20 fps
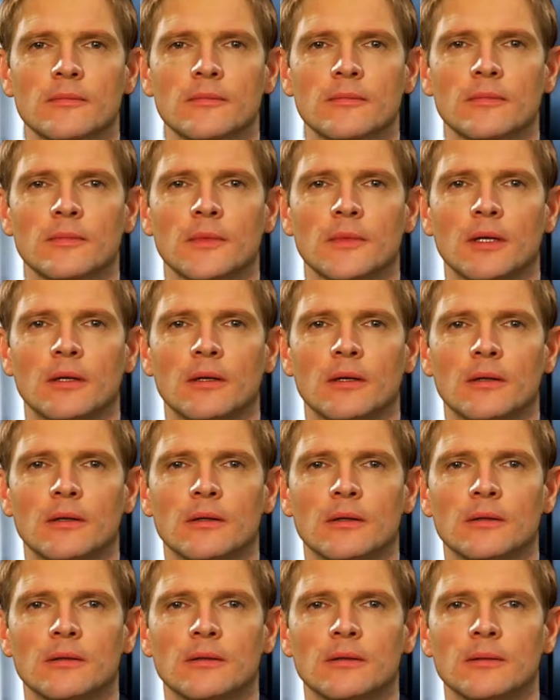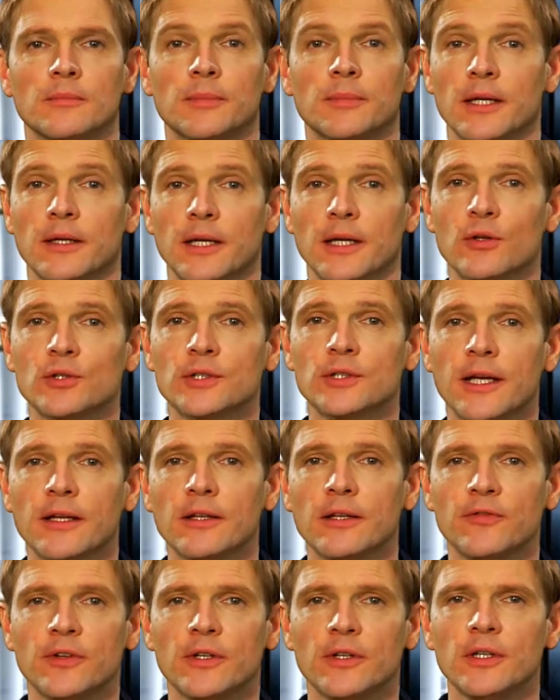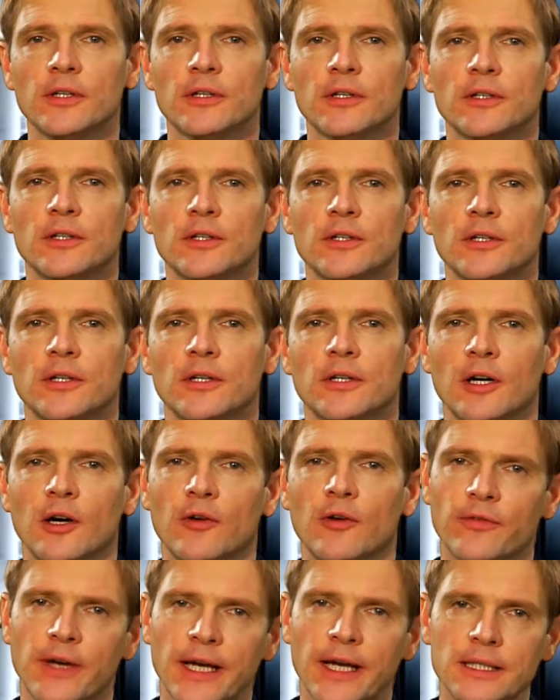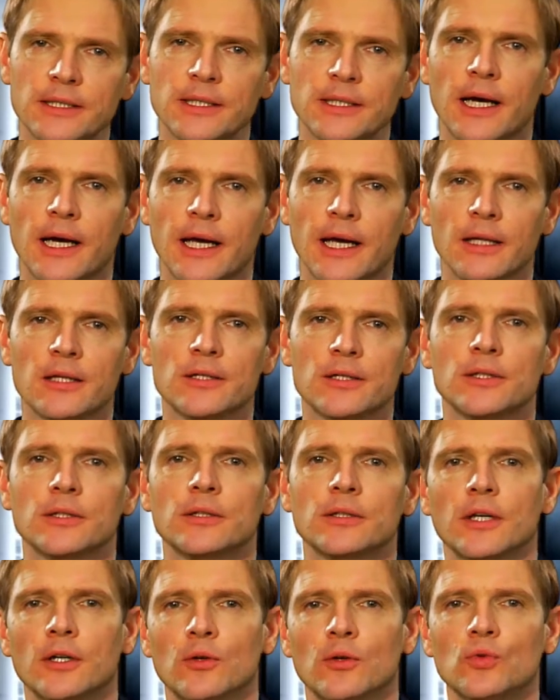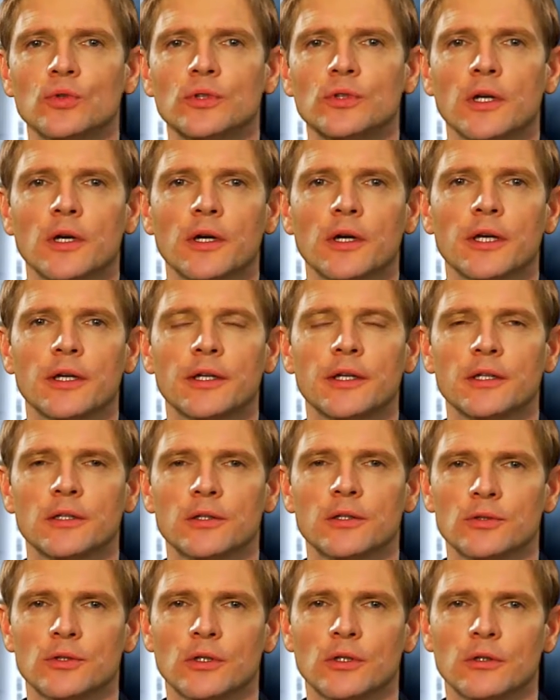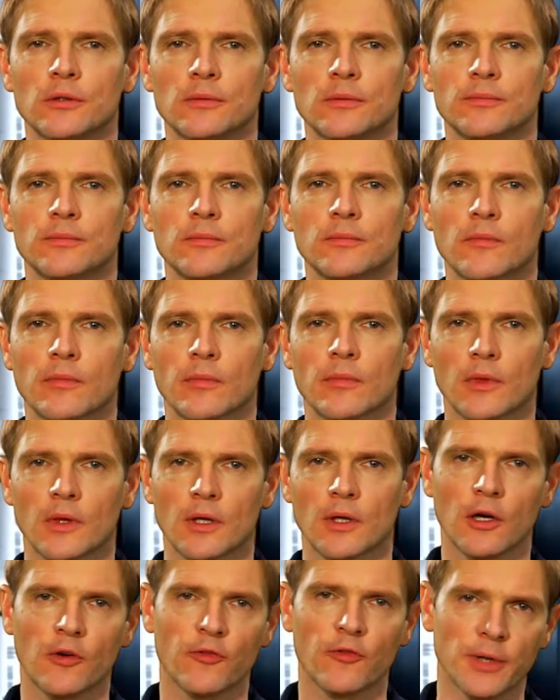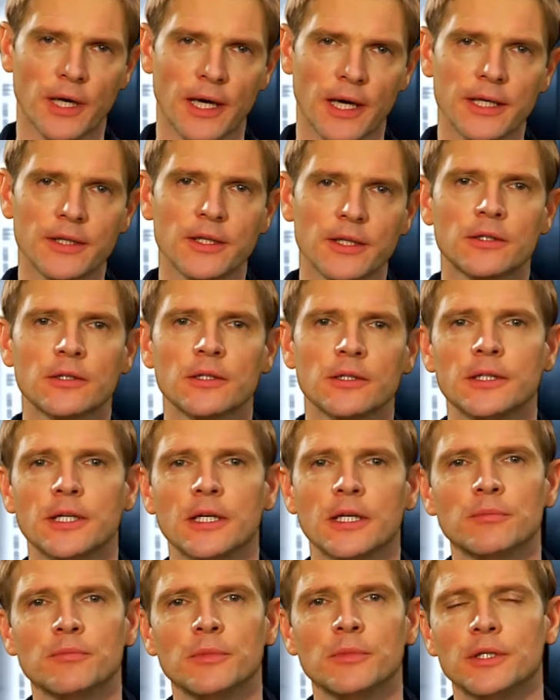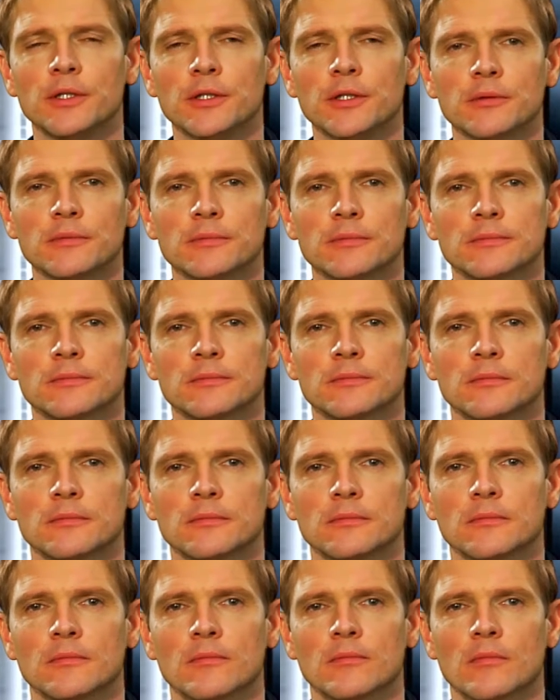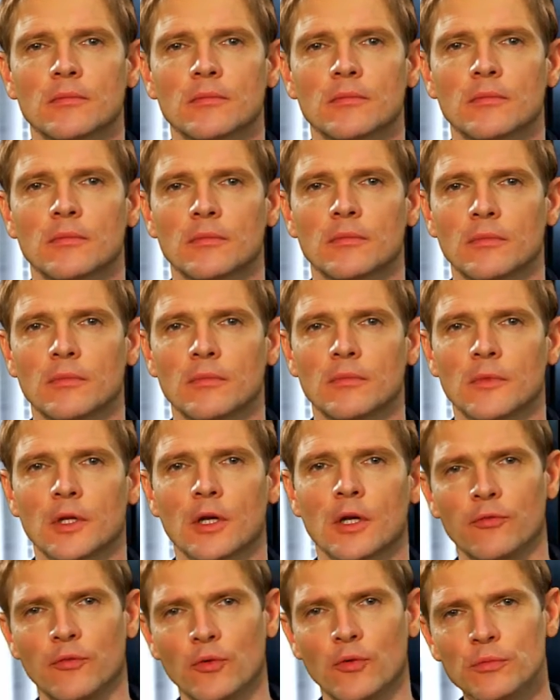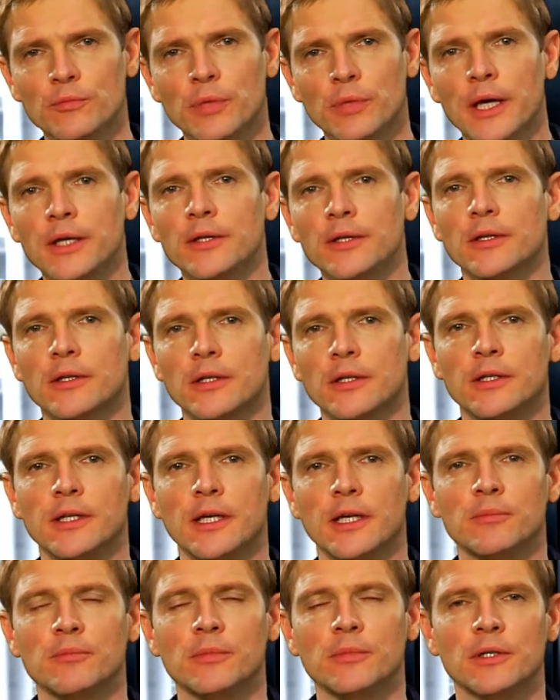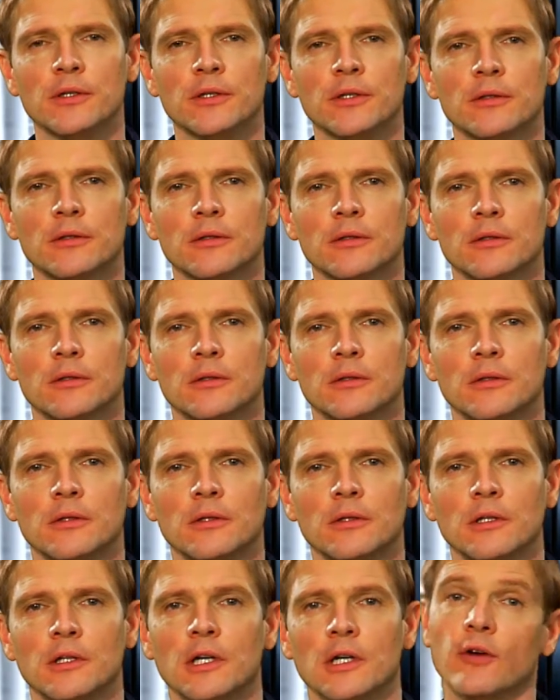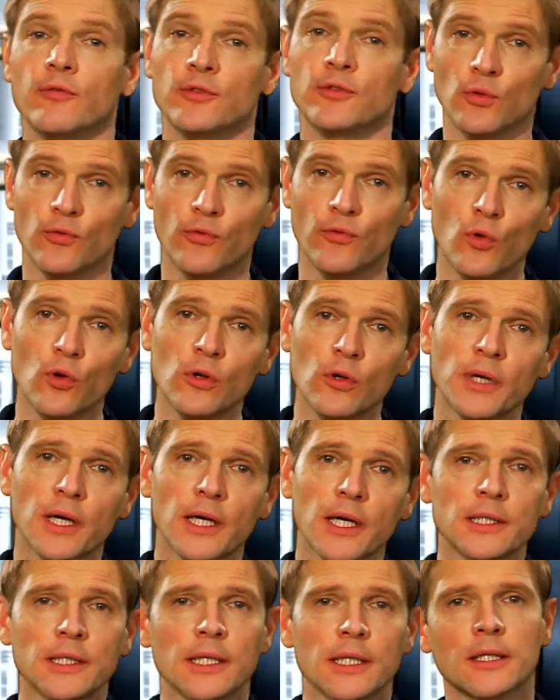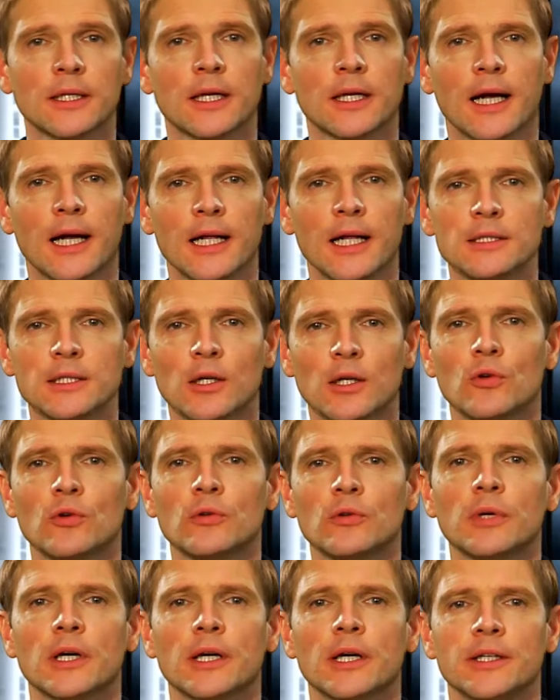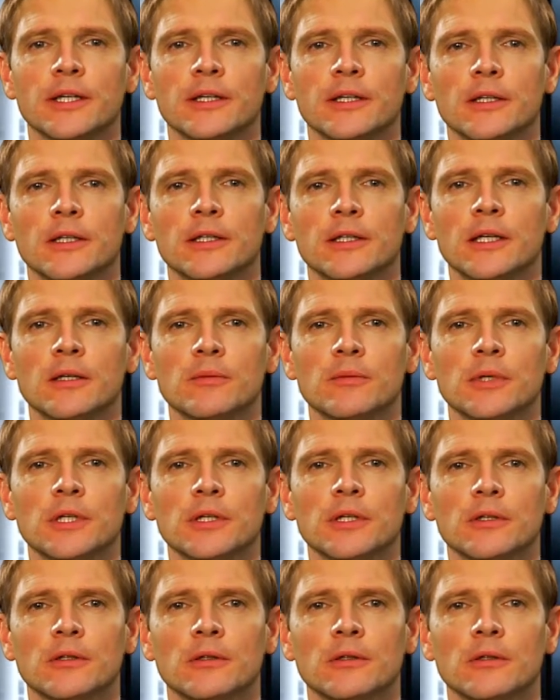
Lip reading: In the case of the outputs, I determine what events the router should respond to authorized ID media, to unauthorized ID media, to both authorized and unauthorized